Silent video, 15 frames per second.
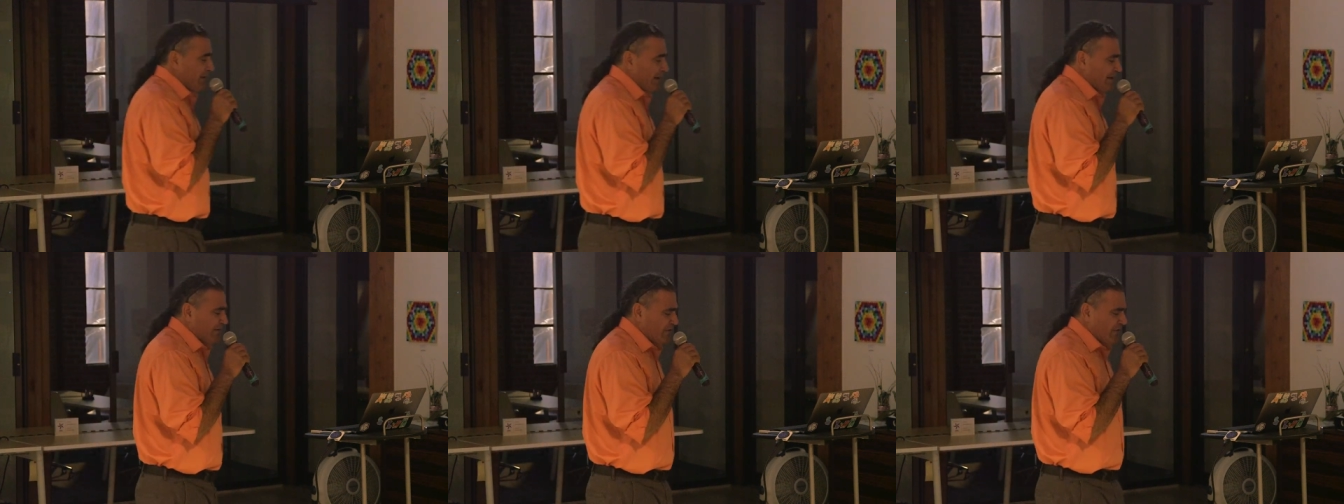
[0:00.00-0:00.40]

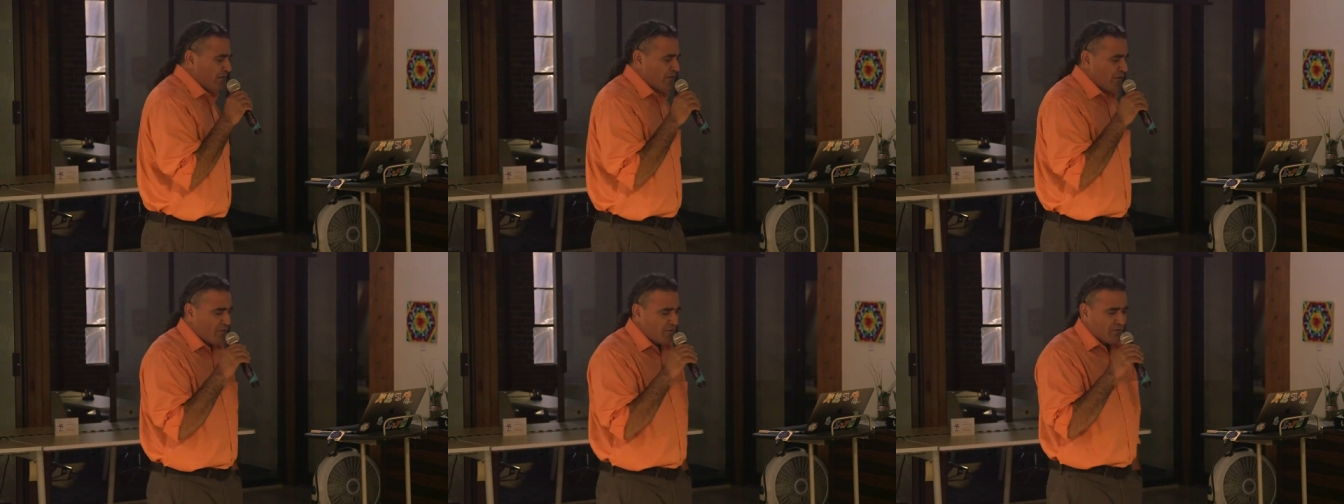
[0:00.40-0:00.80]
And
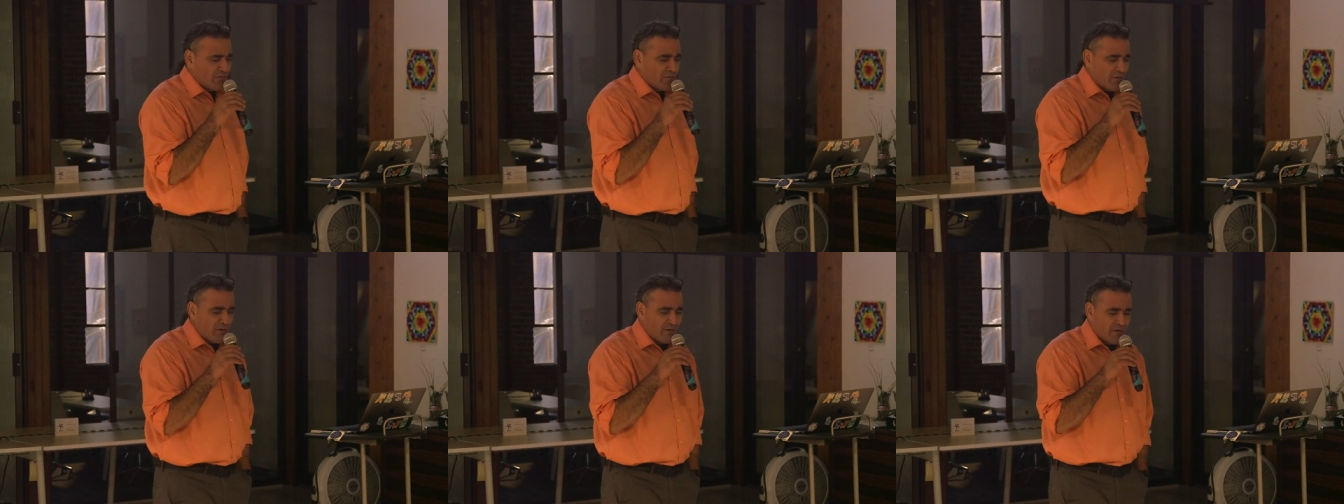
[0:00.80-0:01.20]

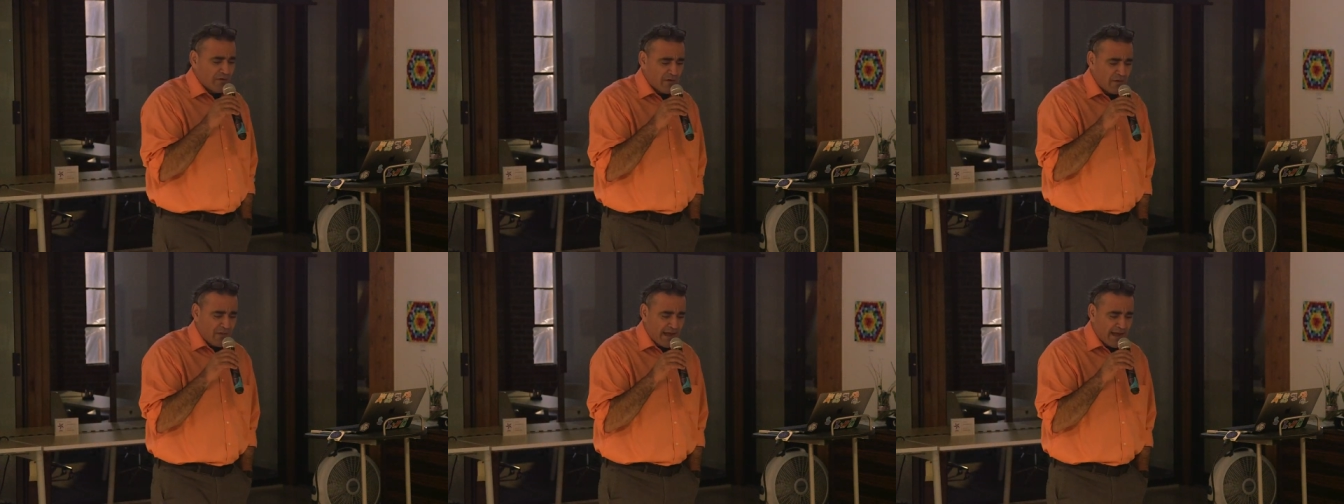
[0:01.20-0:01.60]
those
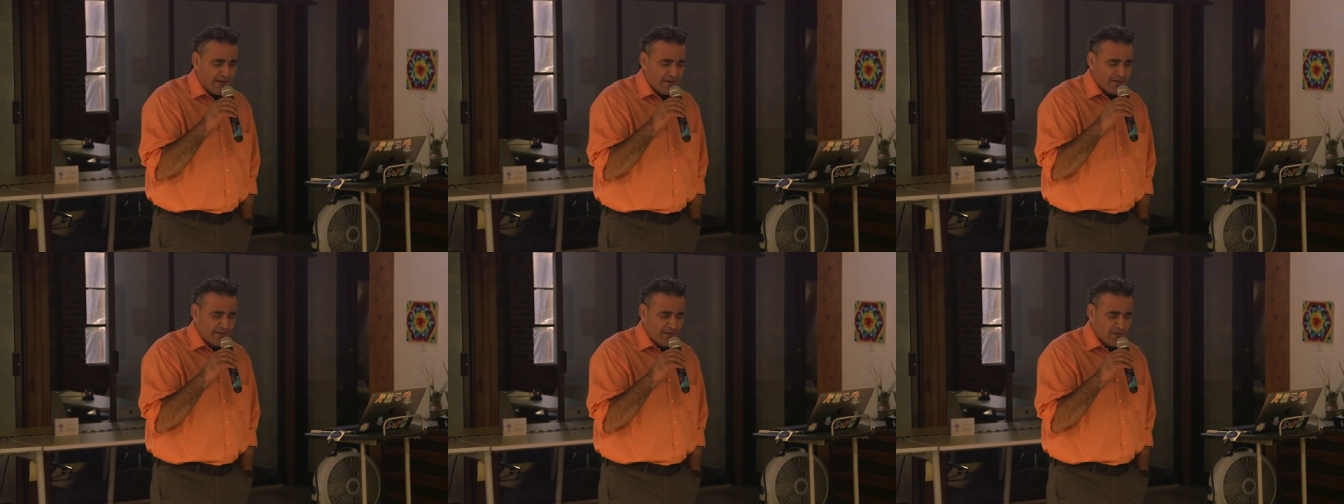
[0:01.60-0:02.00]
were
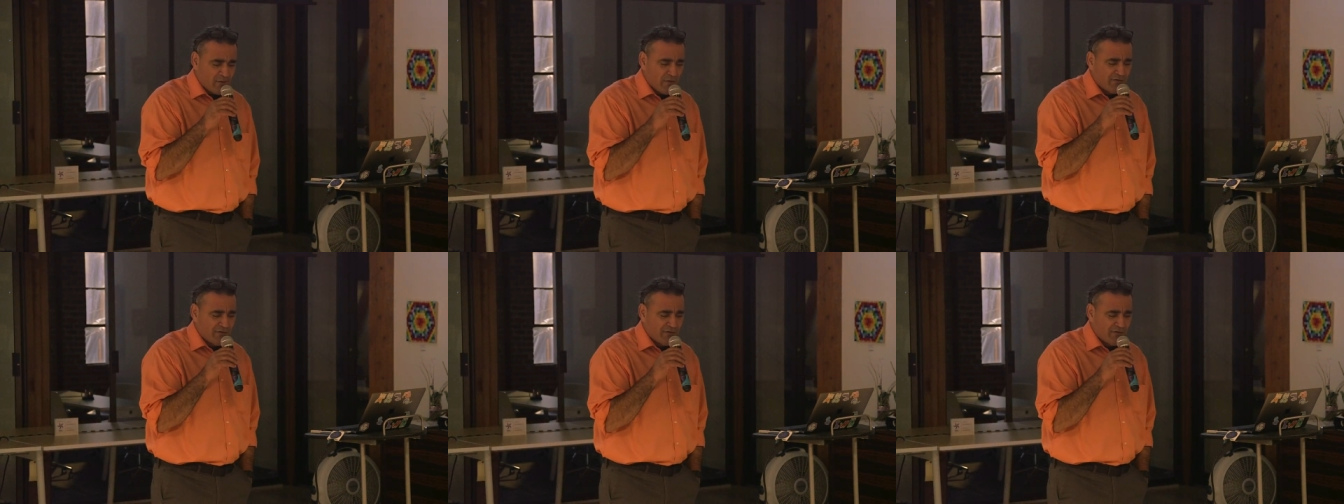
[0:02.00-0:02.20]
that uh,